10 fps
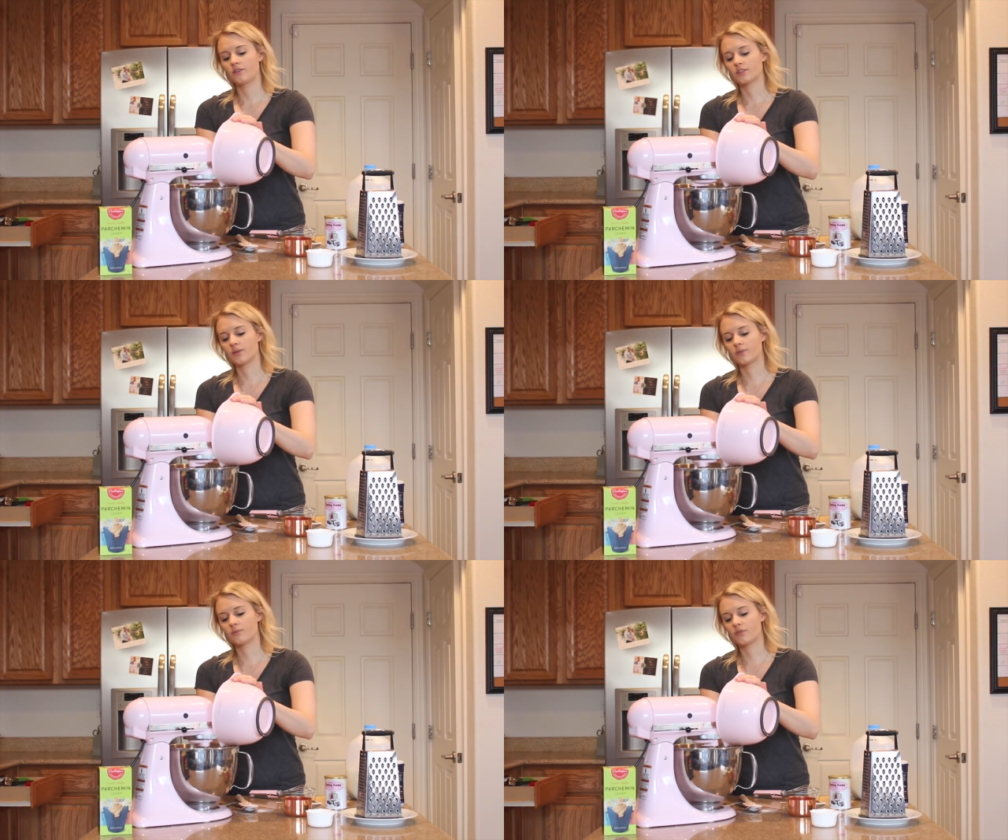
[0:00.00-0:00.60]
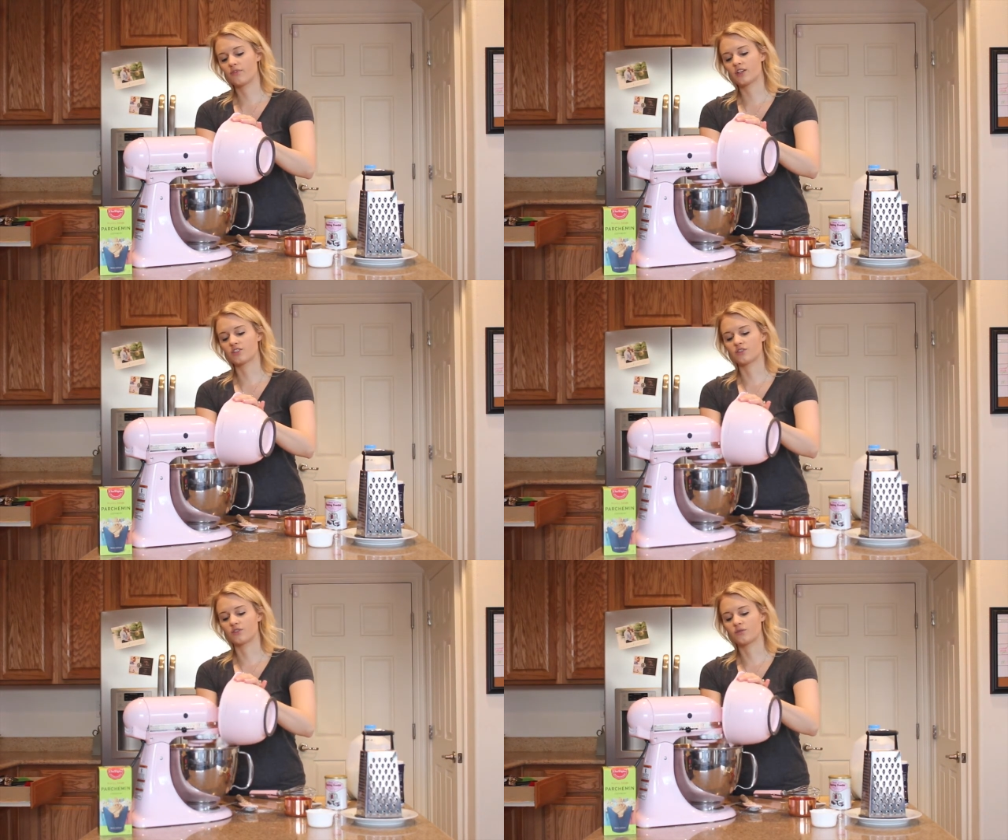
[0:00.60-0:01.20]
something
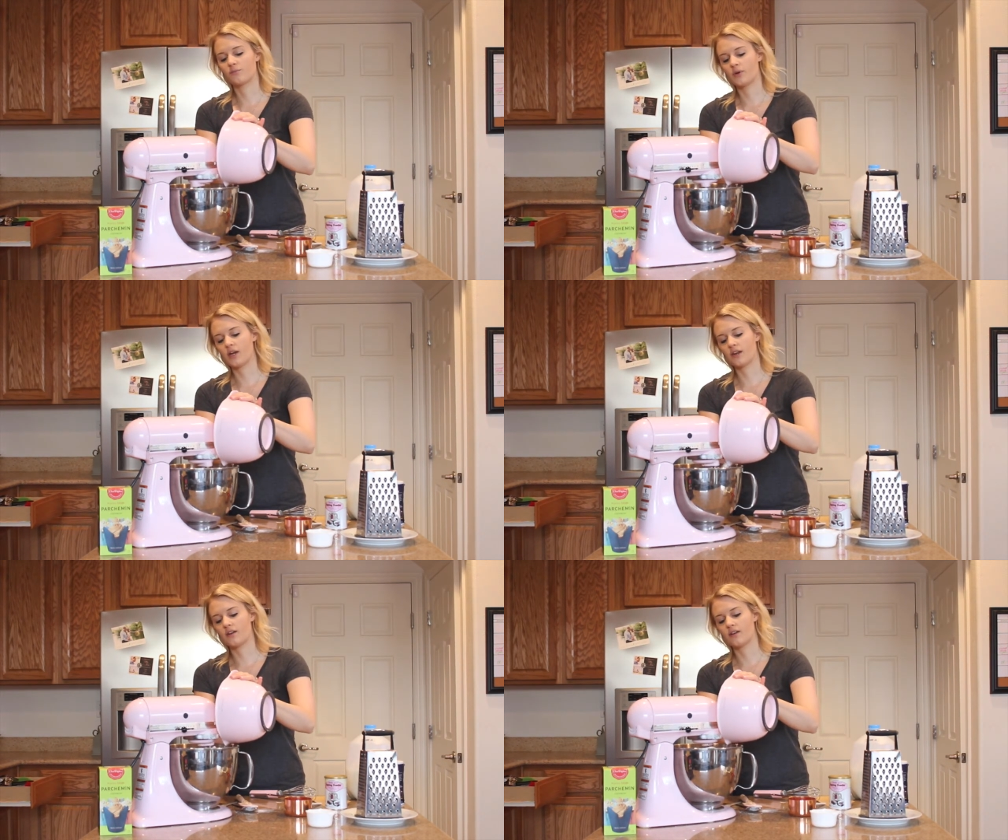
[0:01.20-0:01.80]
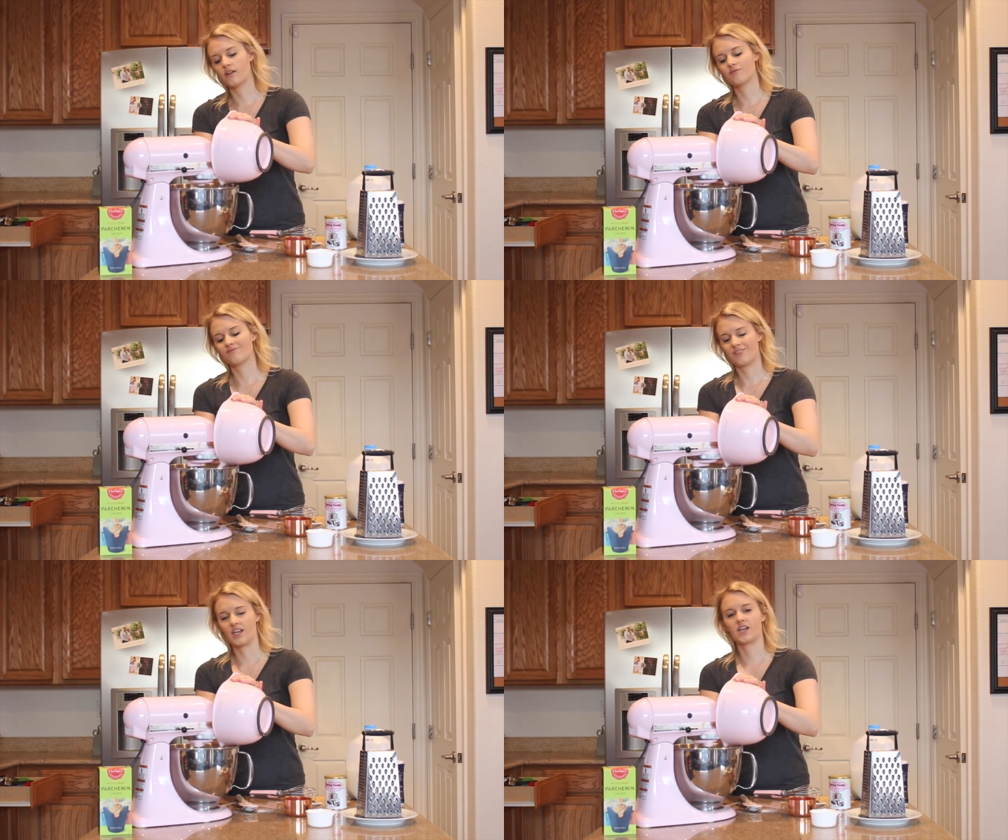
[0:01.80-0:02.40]
professional. But
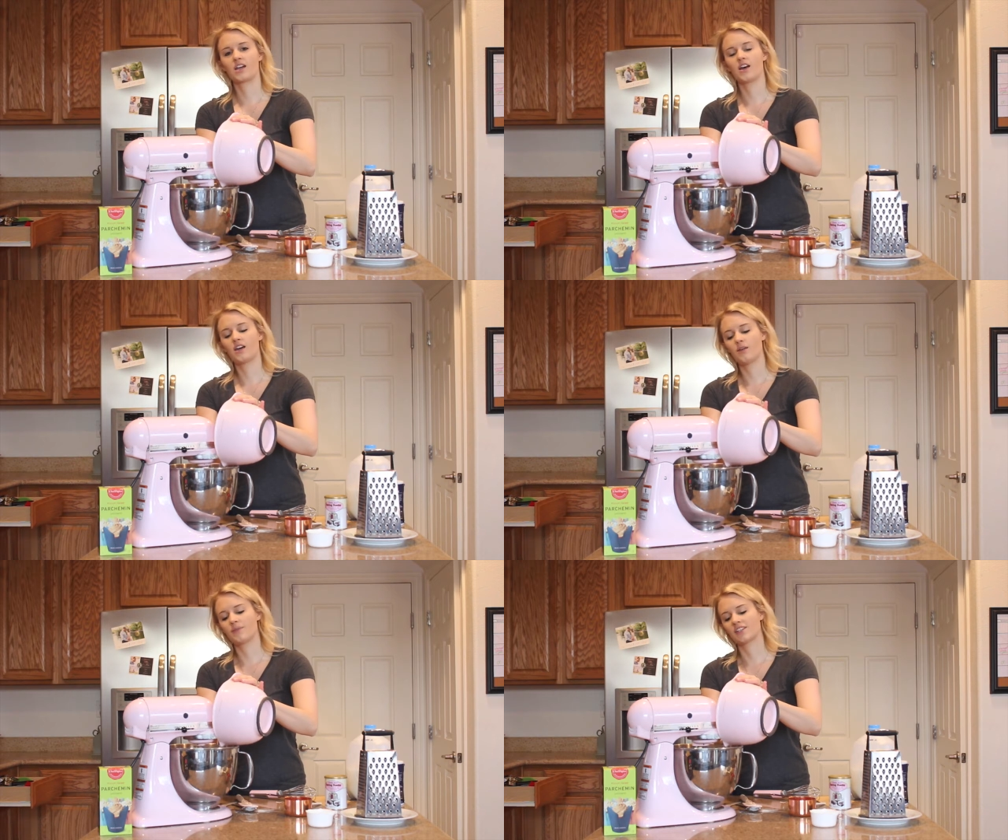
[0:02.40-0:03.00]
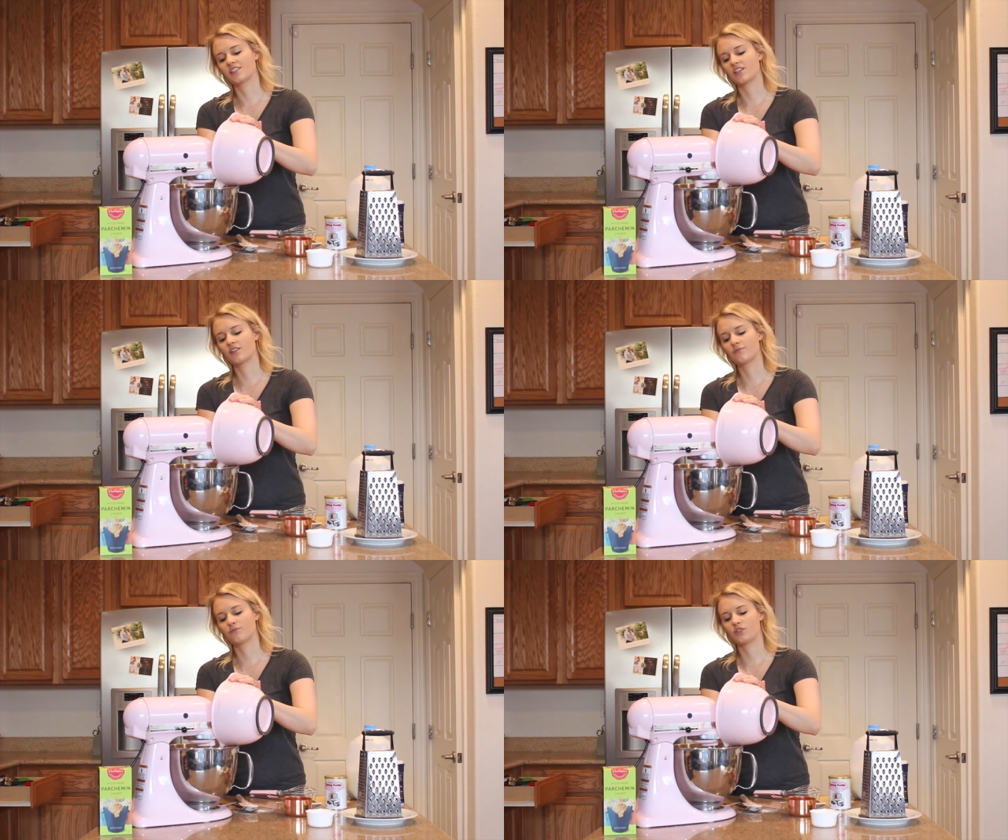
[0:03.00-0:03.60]
I got the mixer,
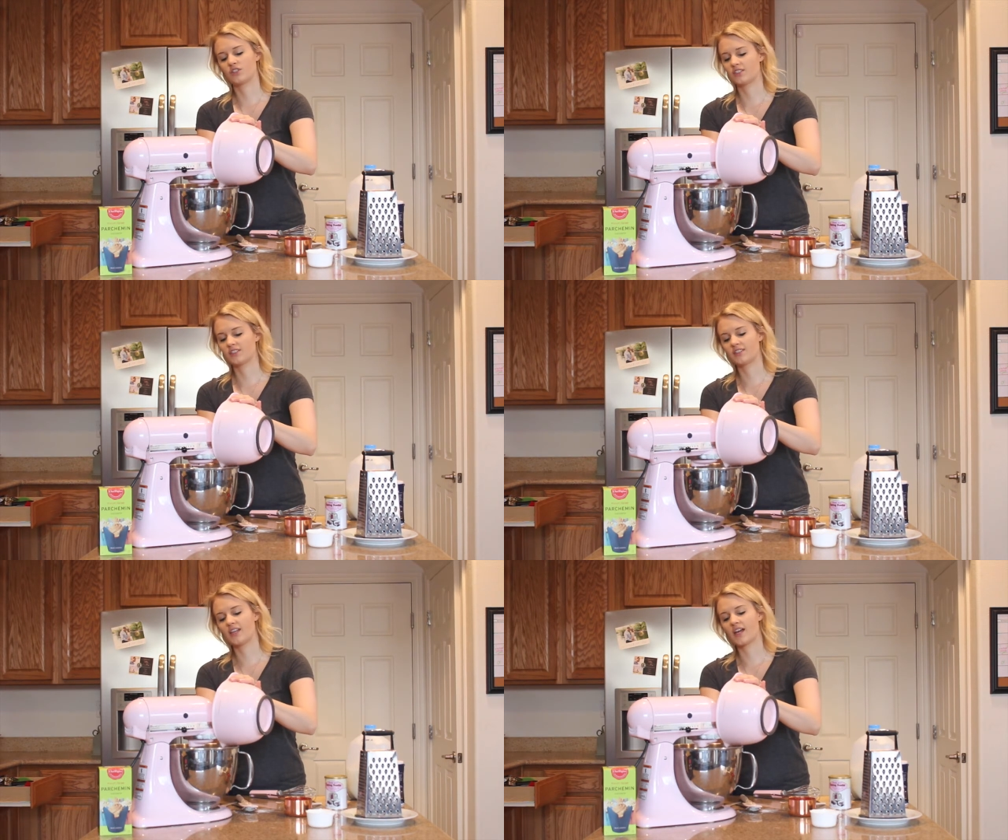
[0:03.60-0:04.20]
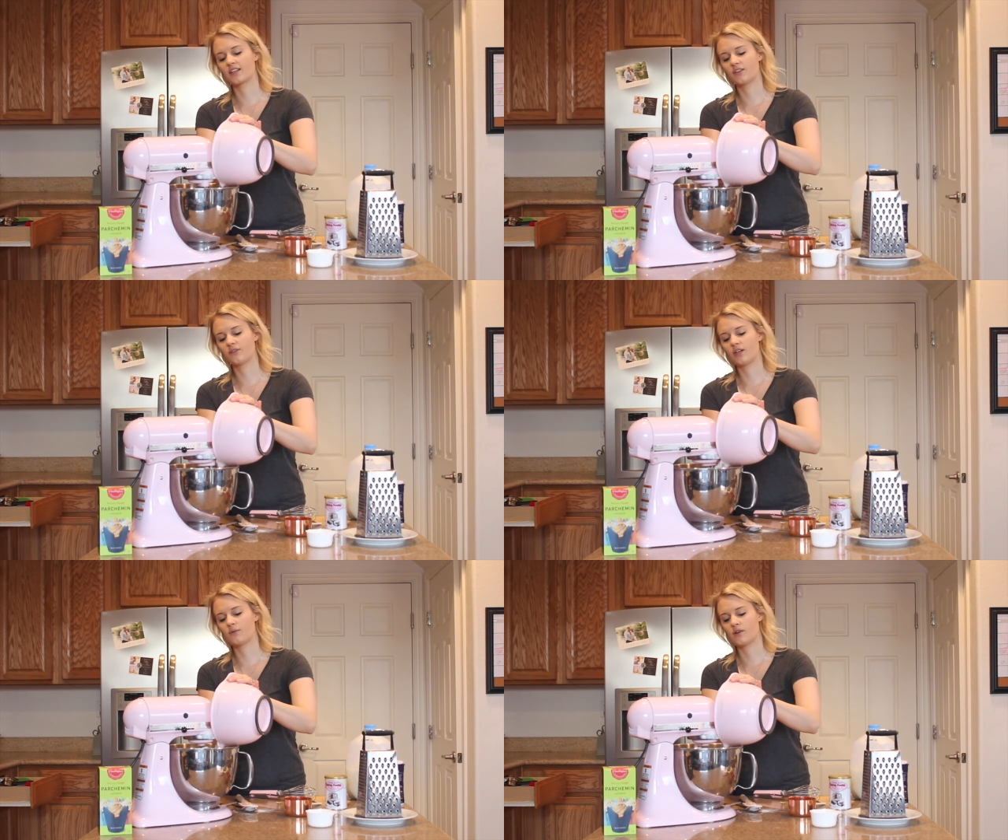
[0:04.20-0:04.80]
which is exactly
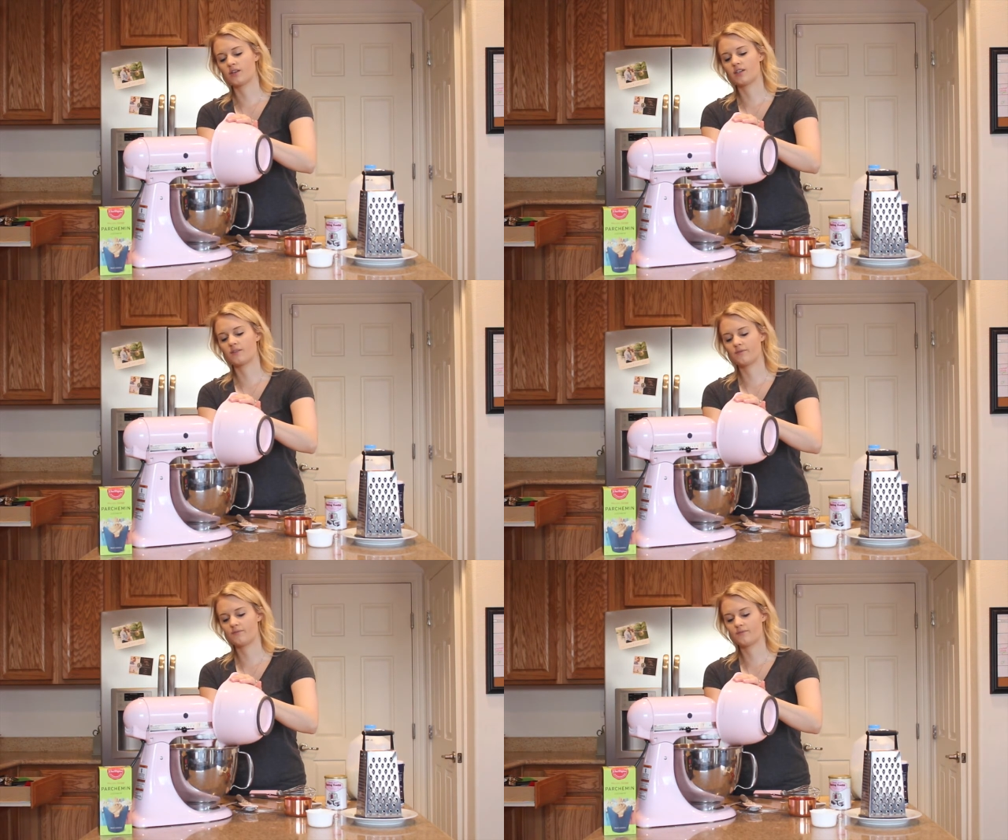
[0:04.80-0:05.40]
what I wanted.